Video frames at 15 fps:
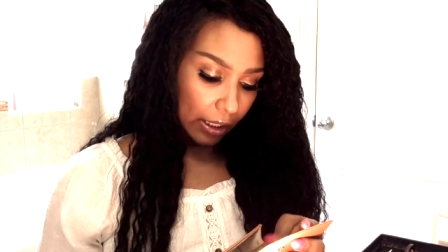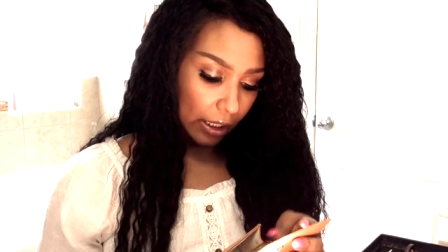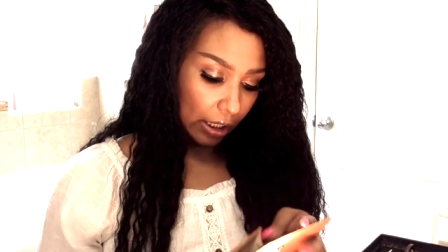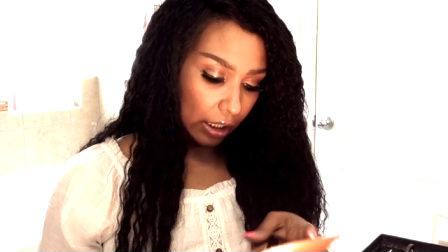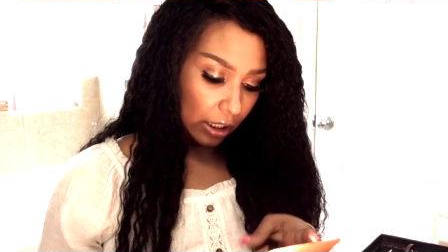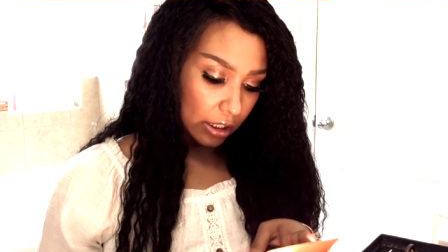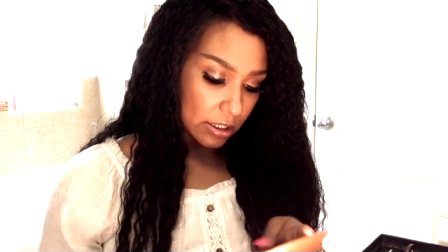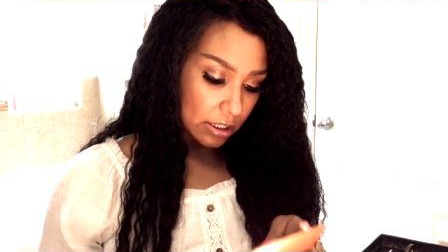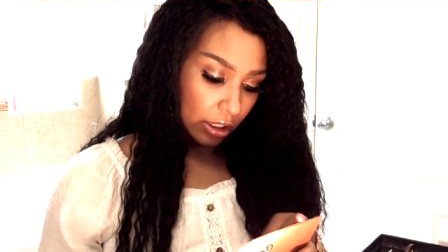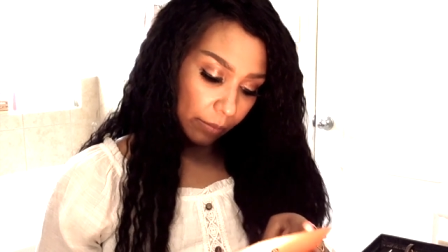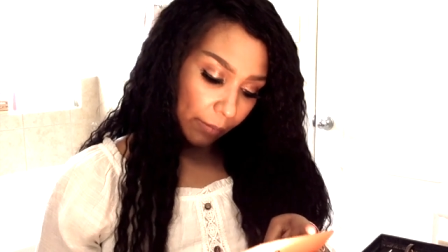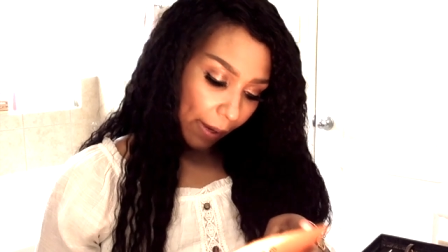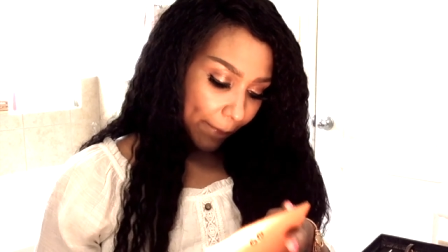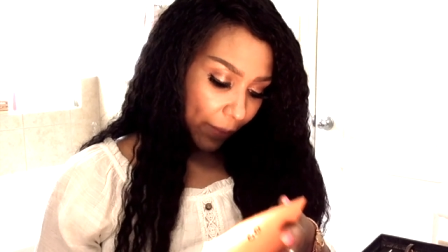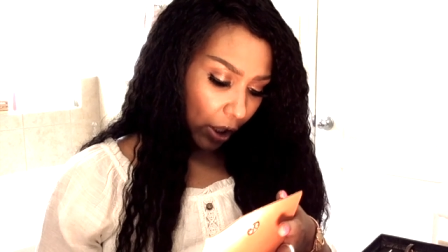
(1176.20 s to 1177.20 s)
it looks good
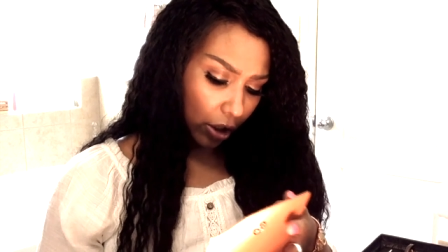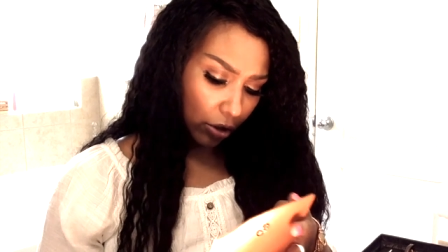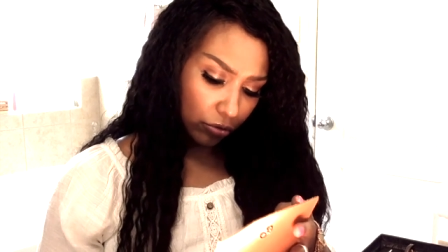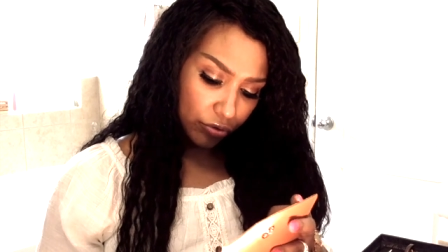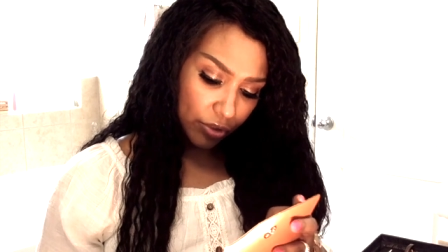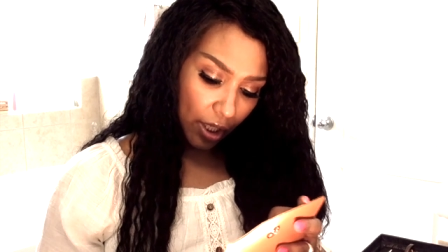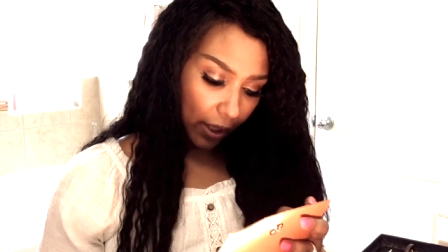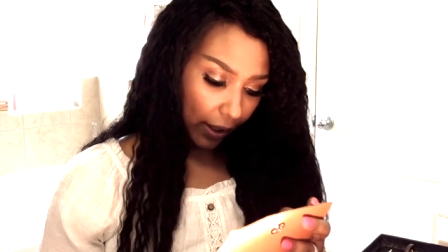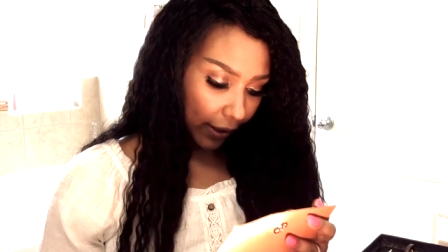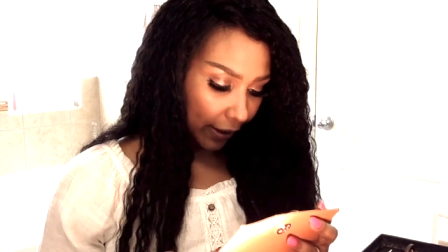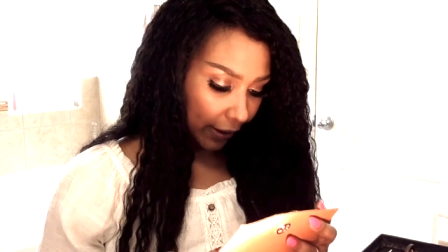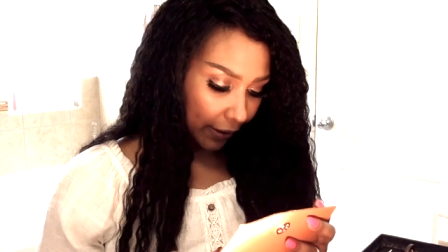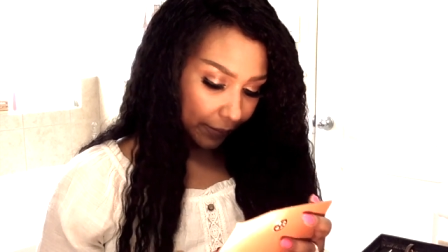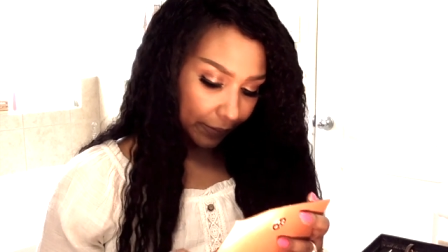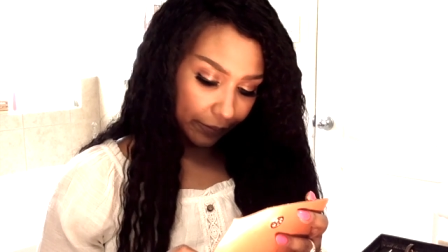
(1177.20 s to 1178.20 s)
in my purse.
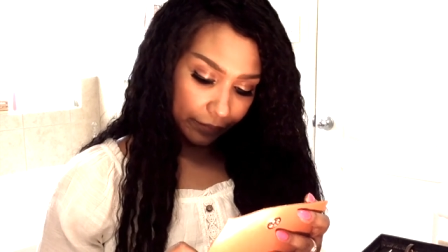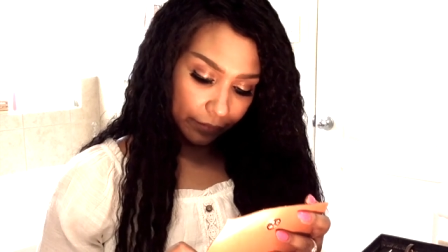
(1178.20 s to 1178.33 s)
Hey.